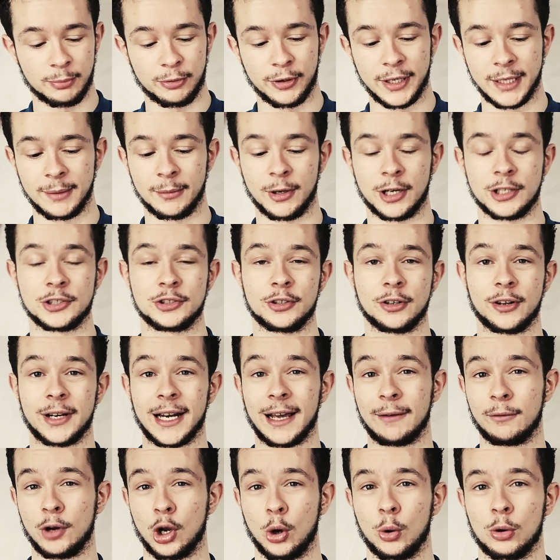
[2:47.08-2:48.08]
pretty much, you're
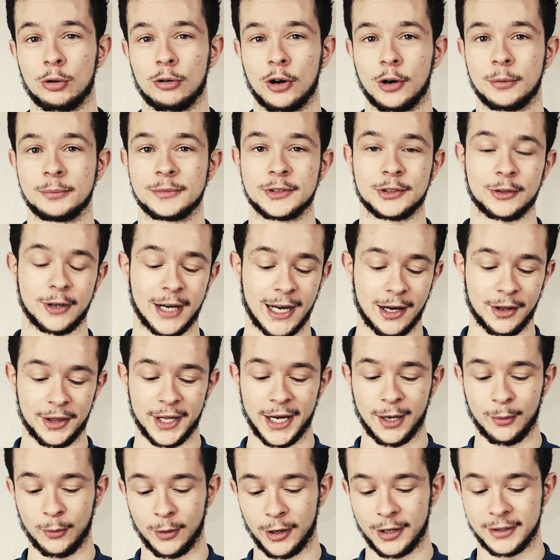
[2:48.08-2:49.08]
going to have lower ohms. So how
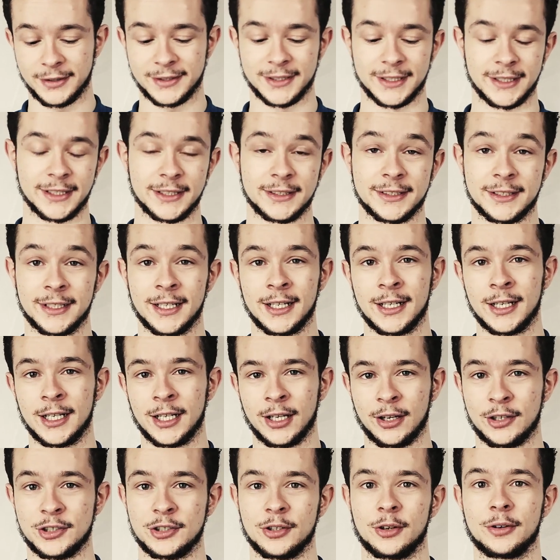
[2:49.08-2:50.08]
that works is,
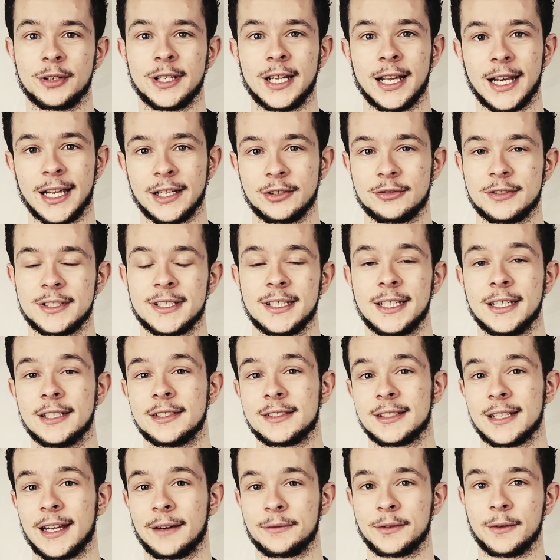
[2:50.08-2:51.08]
because you know the electricity
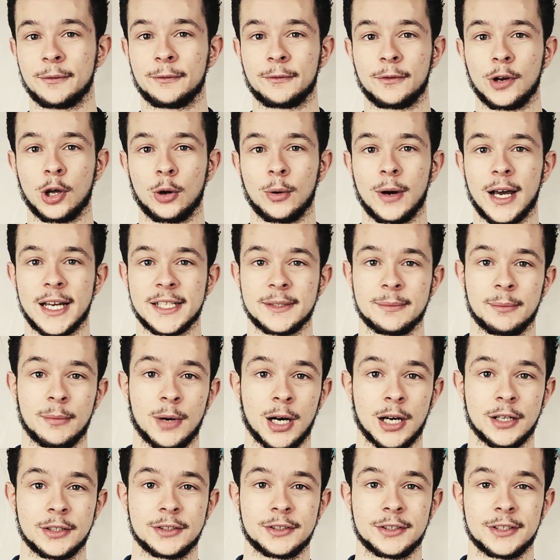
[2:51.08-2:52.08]
doesn't have to flow as
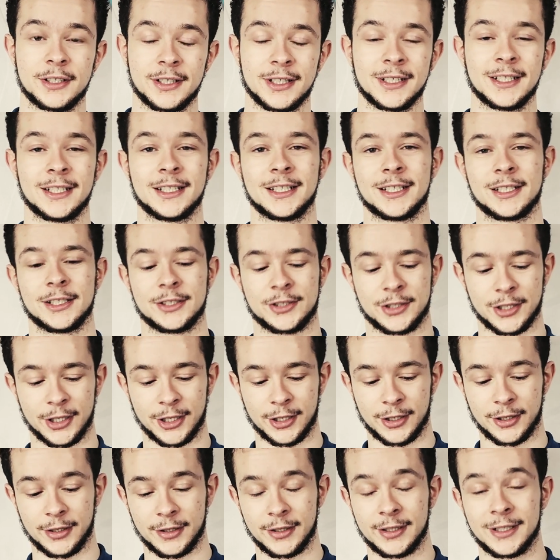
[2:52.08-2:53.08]
much.
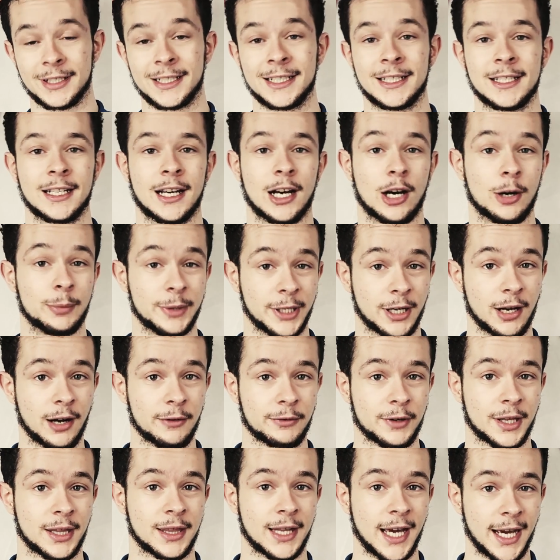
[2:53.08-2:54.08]
So I'll be
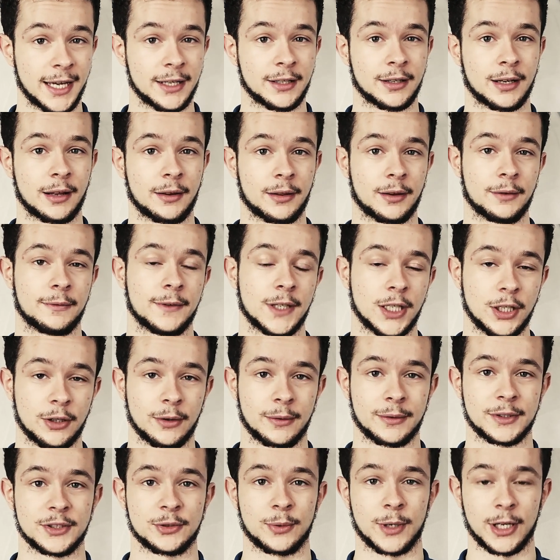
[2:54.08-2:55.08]
covering that in another
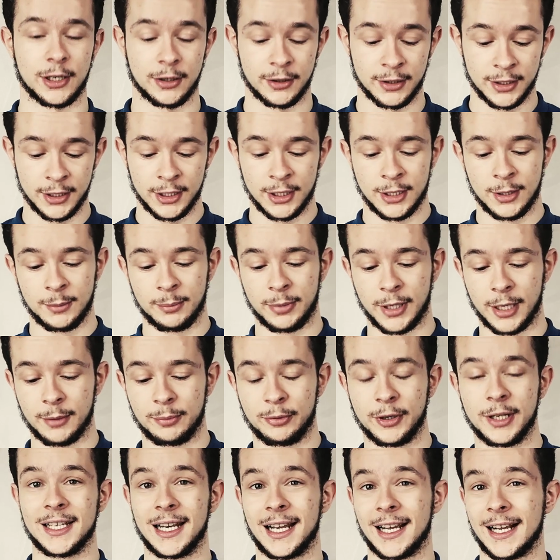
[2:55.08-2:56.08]
video as well.
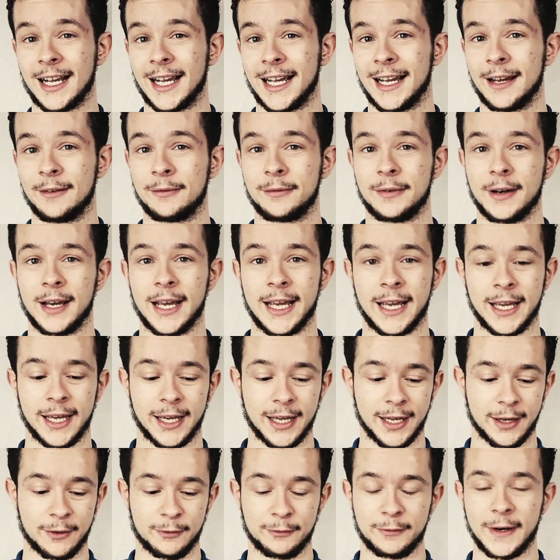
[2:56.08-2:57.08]
But say like I
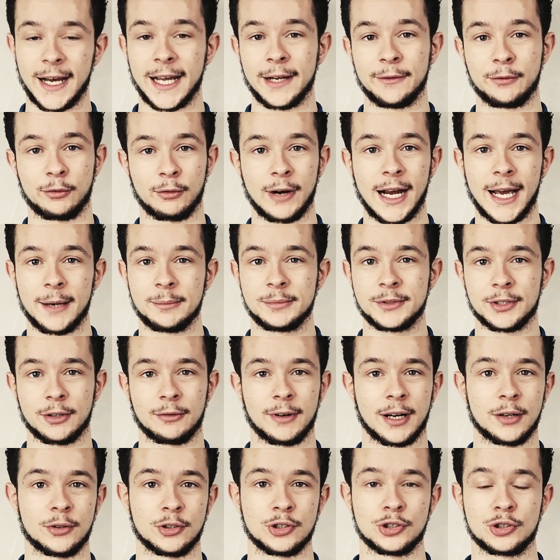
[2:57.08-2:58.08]
have 5 wraps
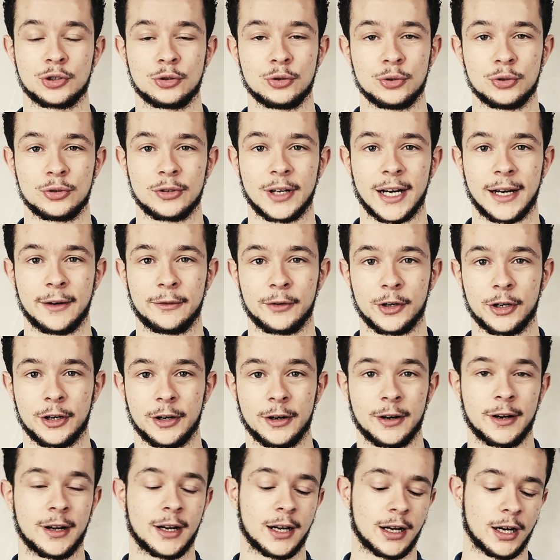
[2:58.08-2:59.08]
around a
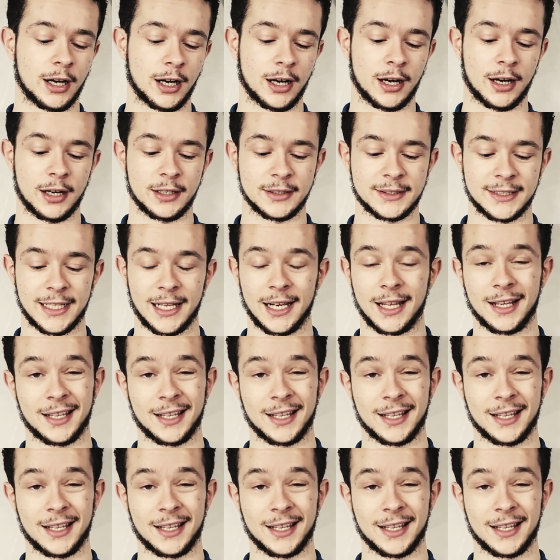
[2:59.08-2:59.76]
screwdriver, say